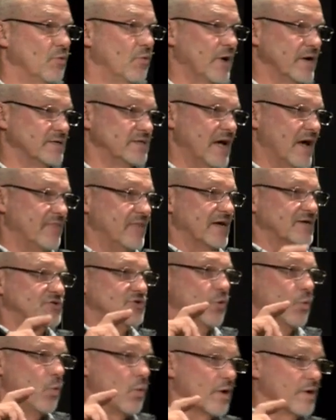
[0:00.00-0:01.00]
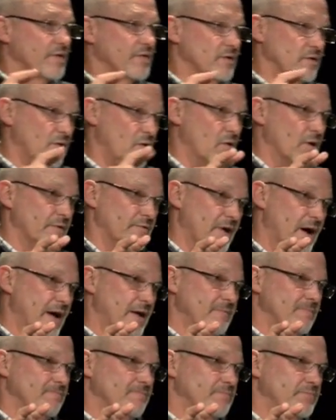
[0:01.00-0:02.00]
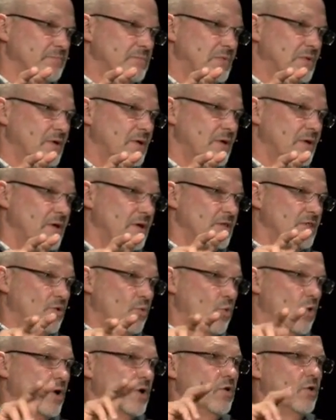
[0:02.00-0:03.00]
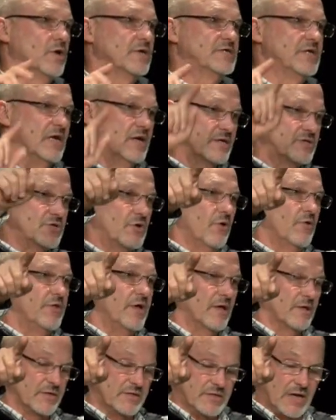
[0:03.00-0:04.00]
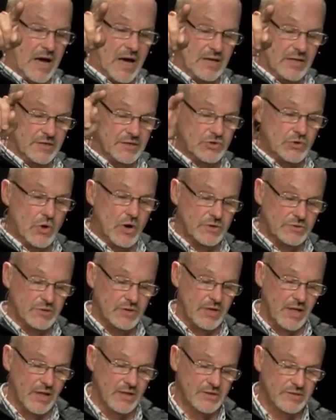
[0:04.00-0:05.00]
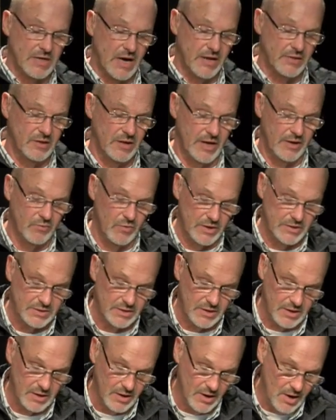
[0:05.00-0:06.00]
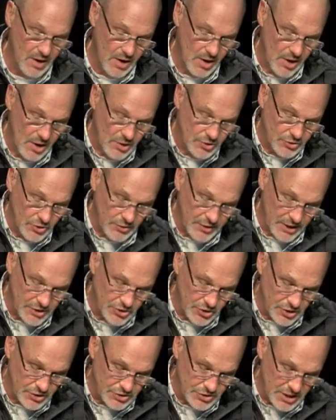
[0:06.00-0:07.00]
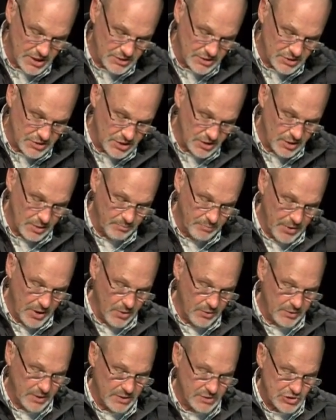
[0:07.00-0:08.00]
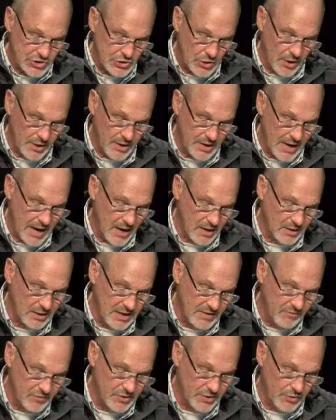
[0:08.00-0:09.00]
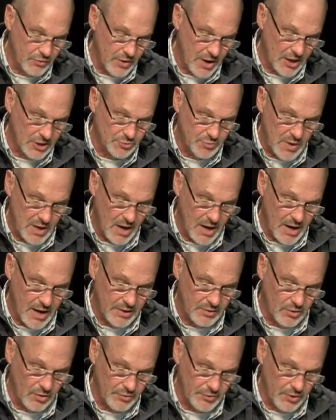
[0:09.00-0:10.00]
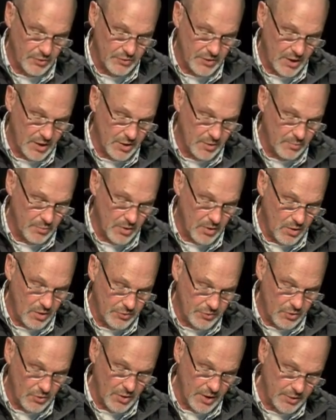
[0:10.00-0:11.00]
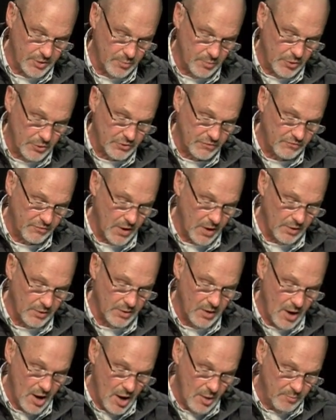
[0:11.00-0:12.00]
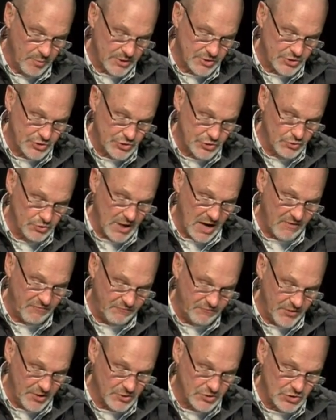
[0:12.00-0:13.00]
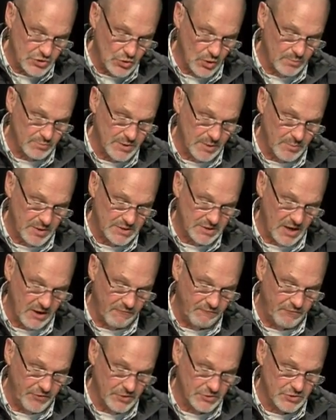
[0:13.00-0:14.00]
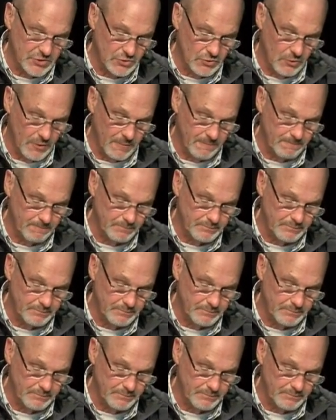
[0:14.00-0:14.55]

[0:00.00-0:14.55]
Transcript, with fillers: what is that? That's the word of the Lord, right? The word of the Lord said, let's go to the other side. Let's cross to the other side of the lake. Watch it. So they took Jesus in the boat and started out, leaving the crowds behind, although, the other, bo although other boats followed. But soon a fierce storm, somebody say a fierce storm.